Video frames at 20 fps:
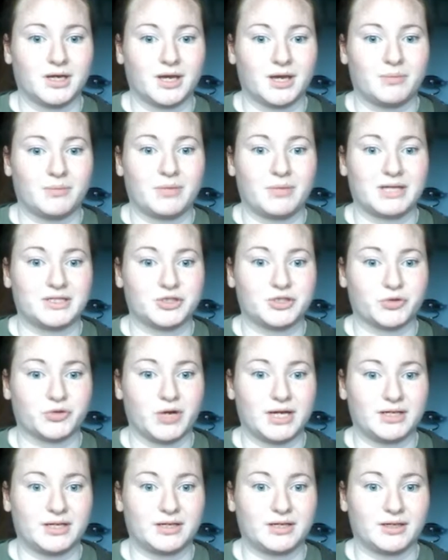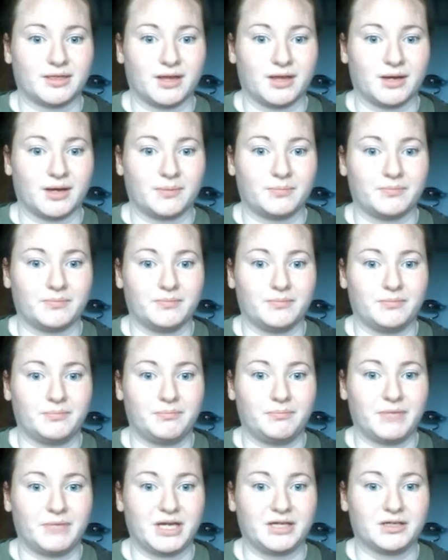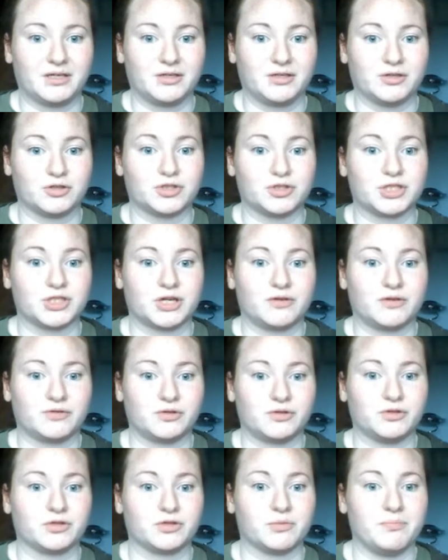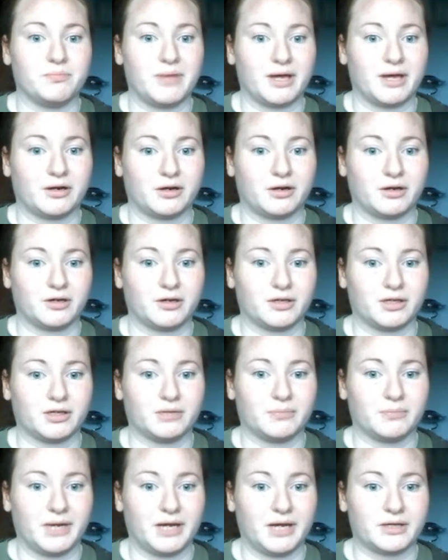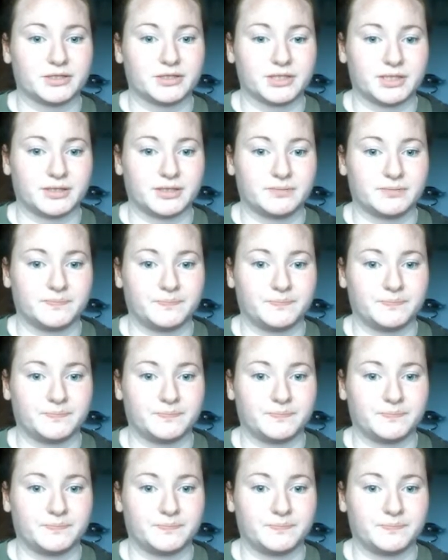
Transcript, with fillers: And by discrediting them, making yourself look better in comparison.